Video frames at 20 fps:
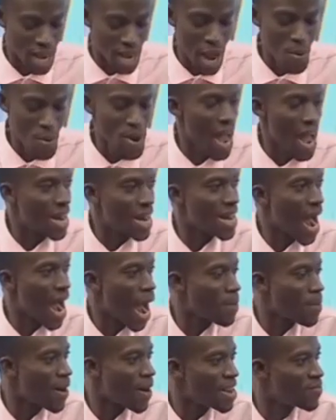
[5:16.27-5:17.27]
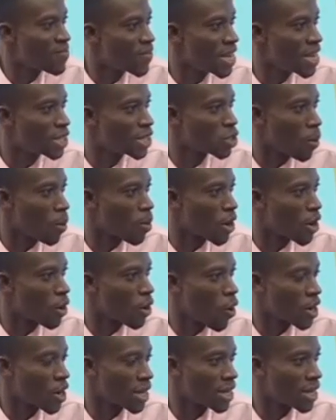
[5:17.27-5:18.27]
Every other hyperinflation of
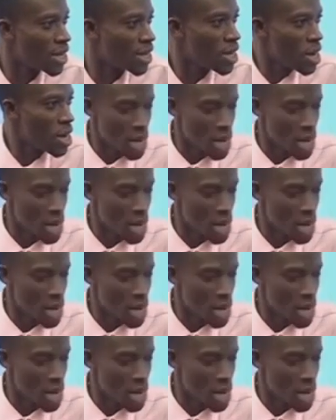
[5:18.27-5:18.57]
recorded.